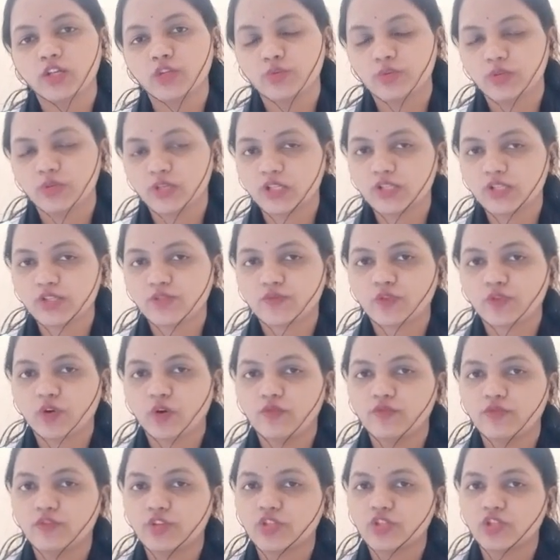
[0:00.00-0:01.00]
units
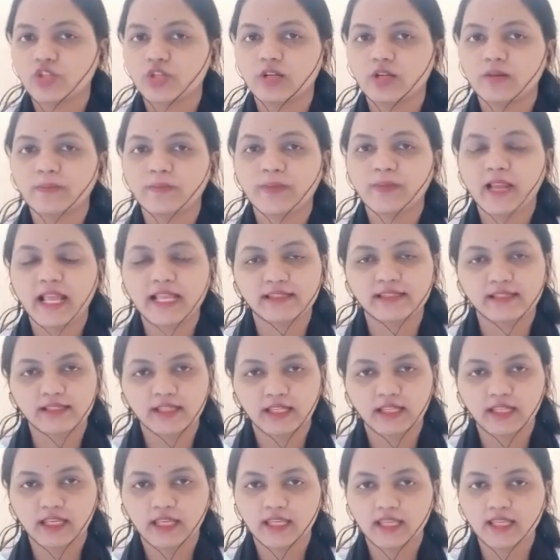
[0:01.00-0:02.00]
from which a
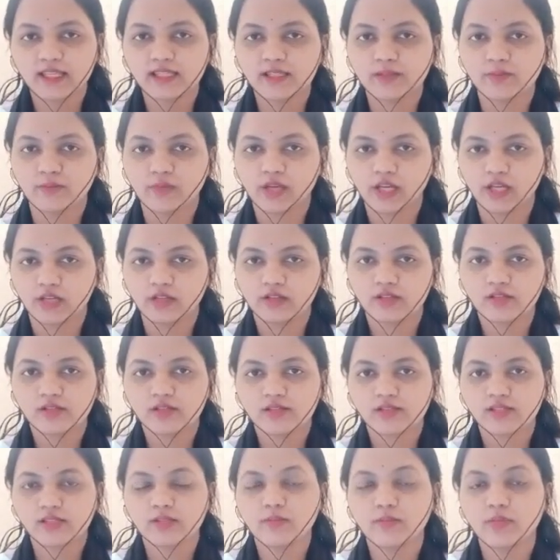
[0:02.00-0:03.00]
plastic is made,
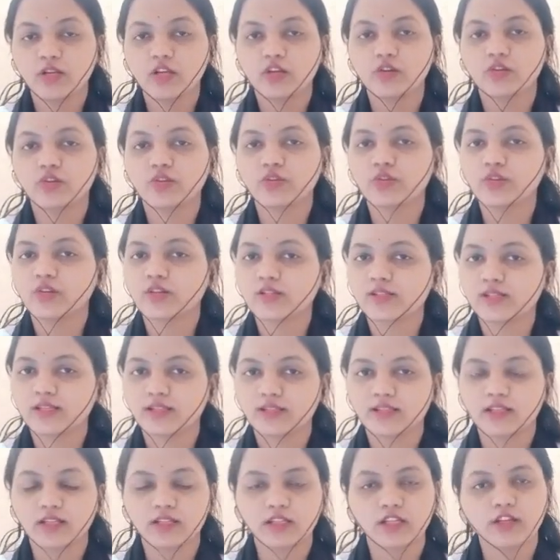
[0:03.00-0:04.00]
similar to your
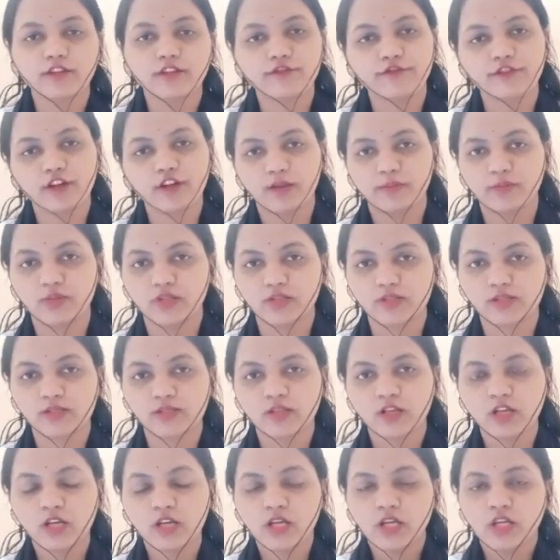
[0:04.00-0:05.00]
synthetic fibers.
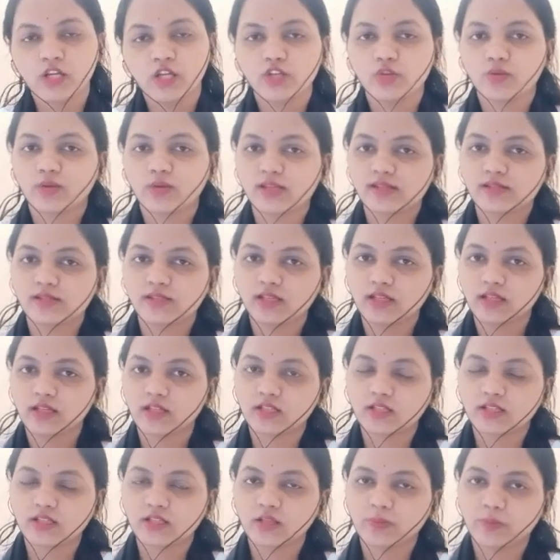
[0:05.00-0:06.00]
You can see
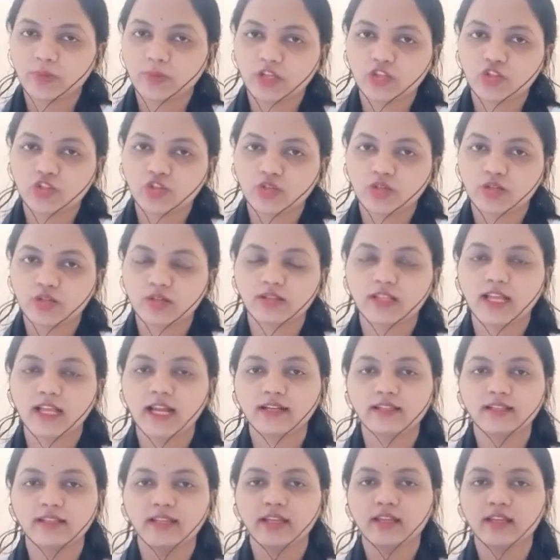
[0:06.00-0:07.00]
it in the picture
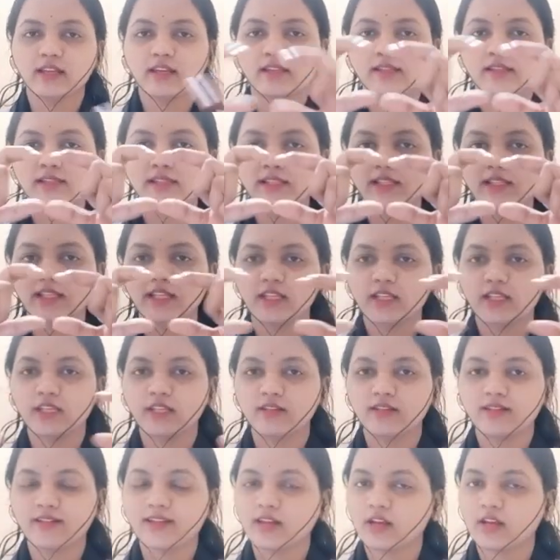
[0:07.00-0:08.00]
that there is
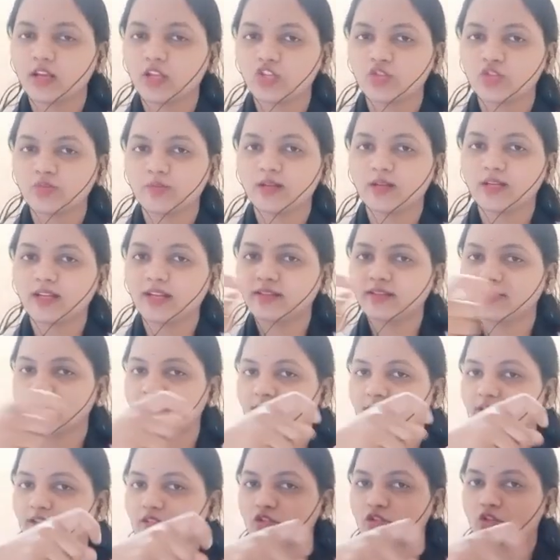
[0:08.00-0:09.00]
linear arrangement and
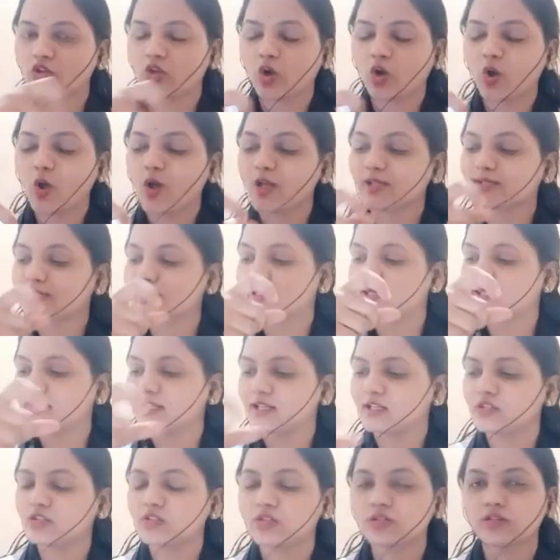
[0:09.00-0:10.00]
there is
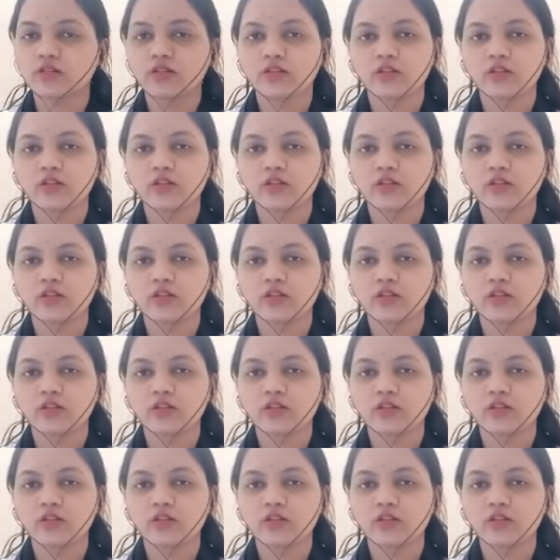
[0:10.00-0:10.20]
cross-linked